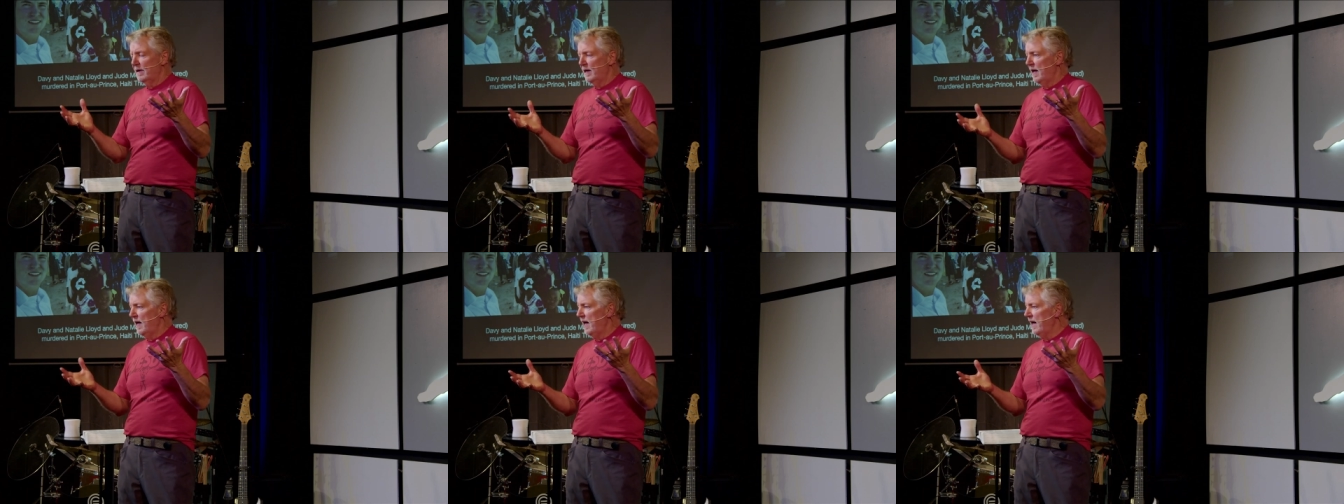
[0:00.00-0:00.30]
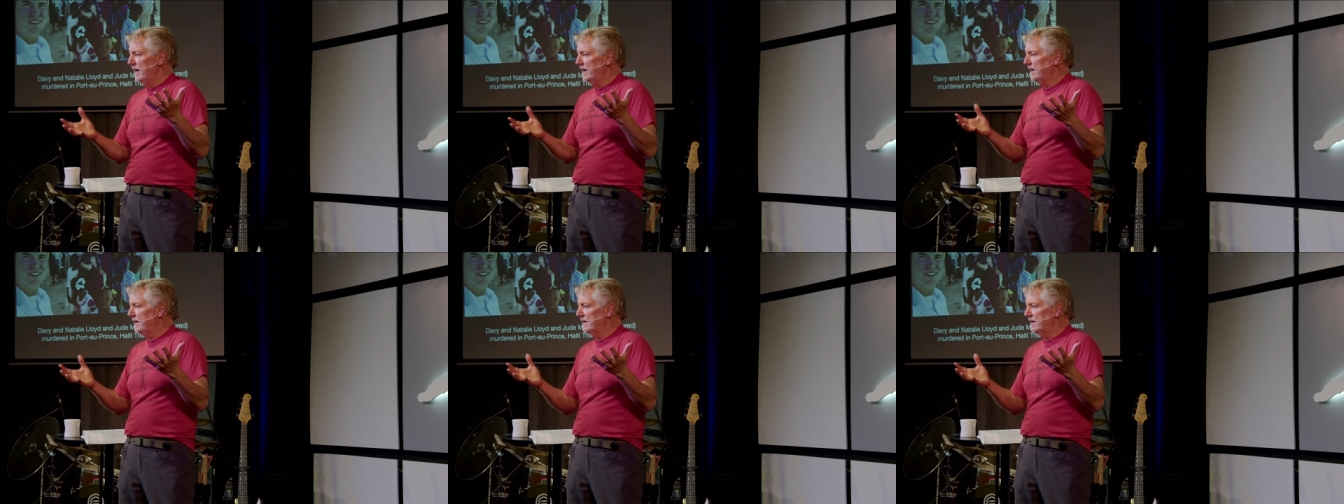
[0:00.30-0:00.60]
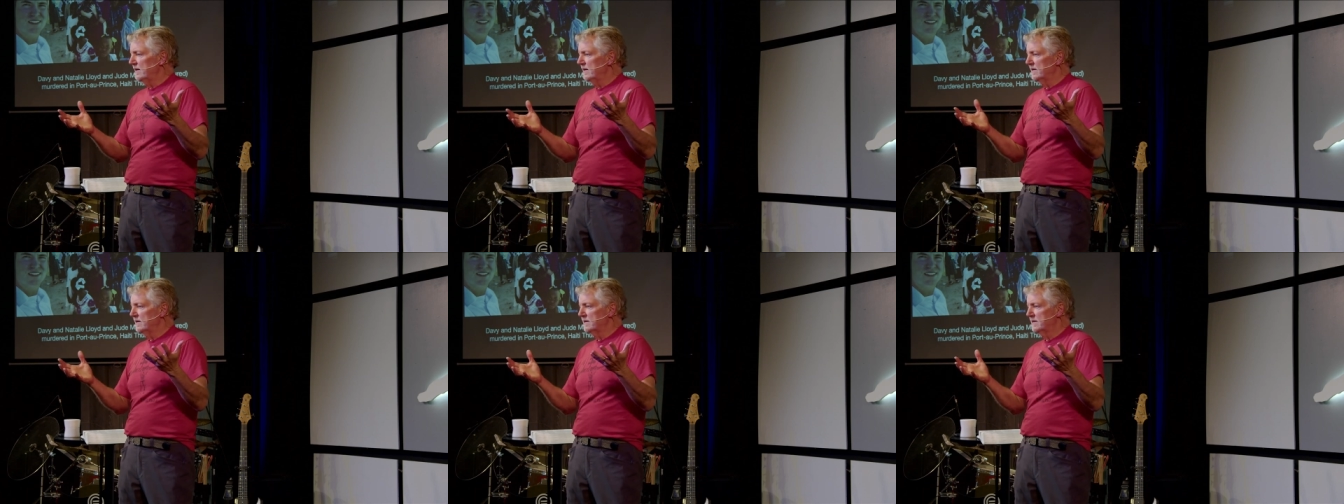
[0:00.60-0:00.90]
Haiti
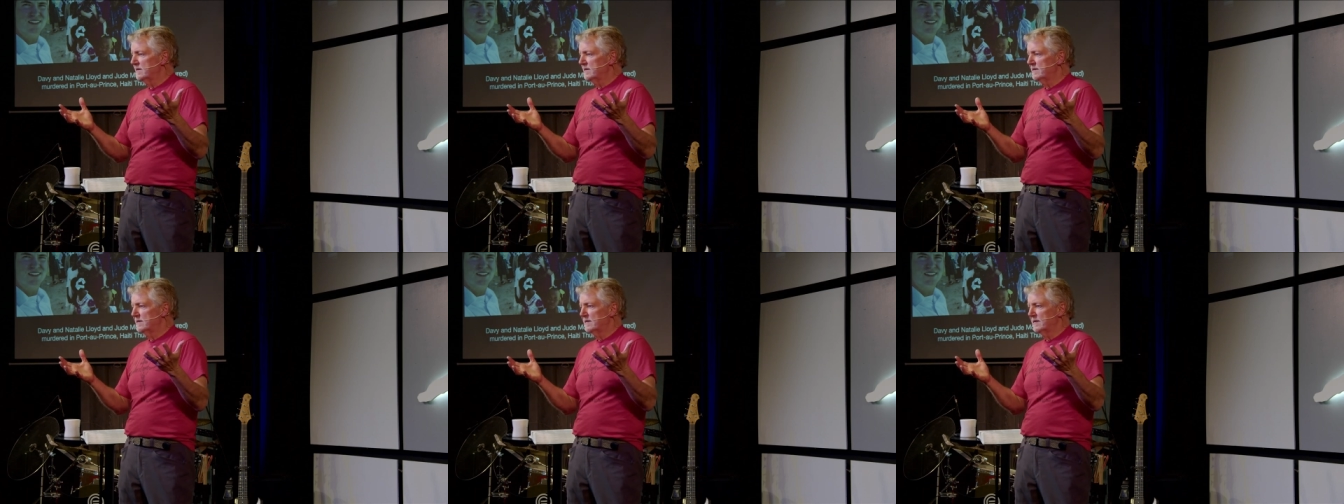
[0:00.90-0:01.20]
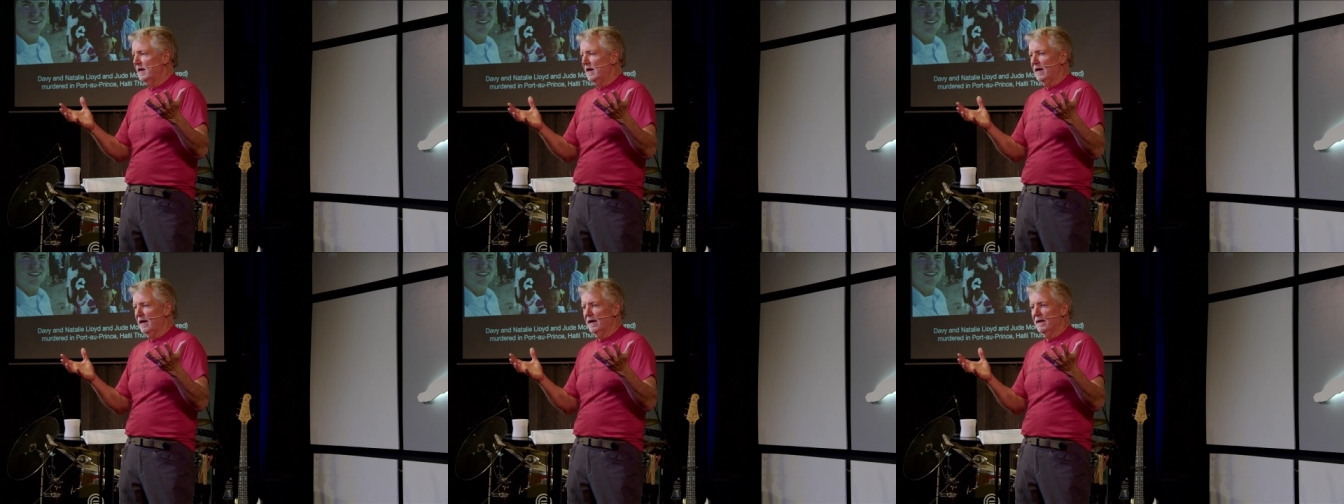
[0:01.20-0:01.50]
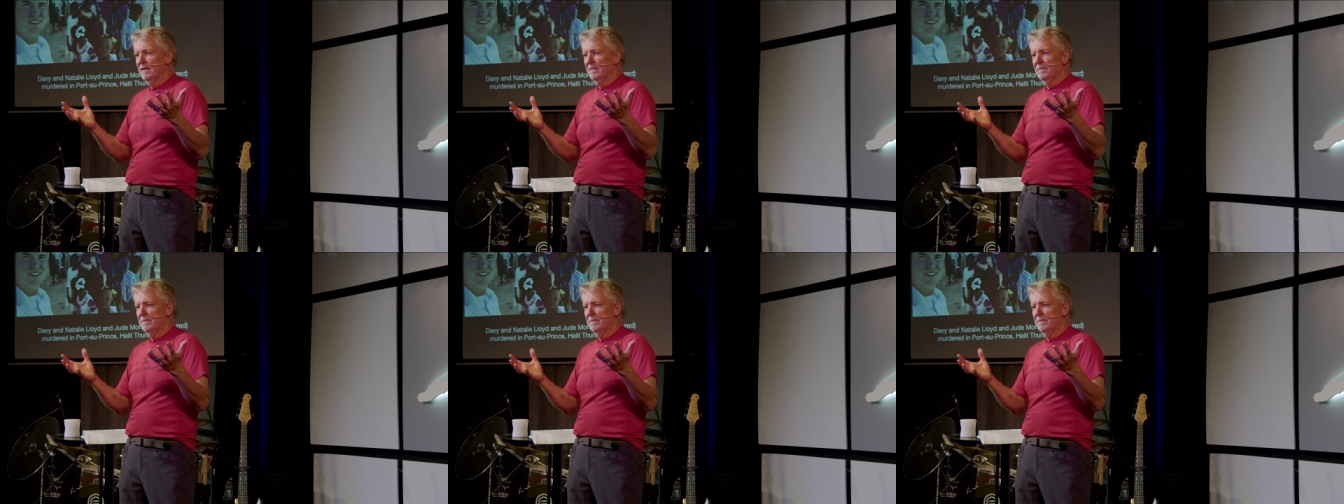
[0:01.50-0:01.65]
is uh,